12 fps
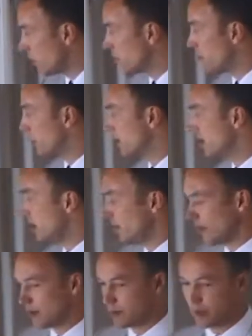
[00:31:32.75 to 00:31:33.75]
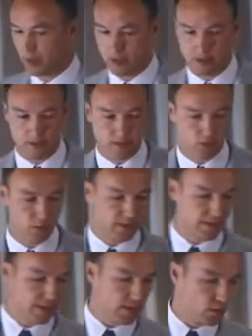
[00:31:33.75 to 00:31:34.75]
don't perceive them to
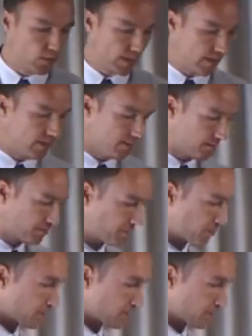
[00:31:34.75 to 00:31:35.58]
be such, well,